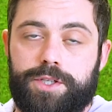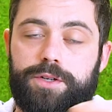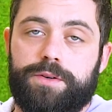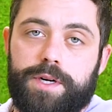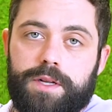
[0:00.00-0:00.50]

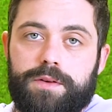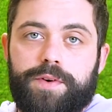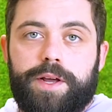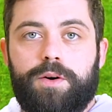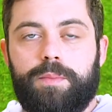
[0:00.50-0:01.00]
to another
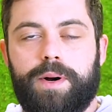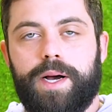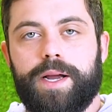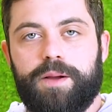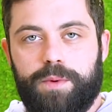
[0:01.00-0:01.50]
video
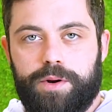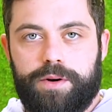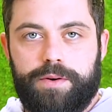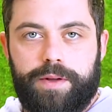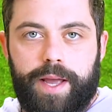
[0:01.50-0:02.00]
by KOMODO,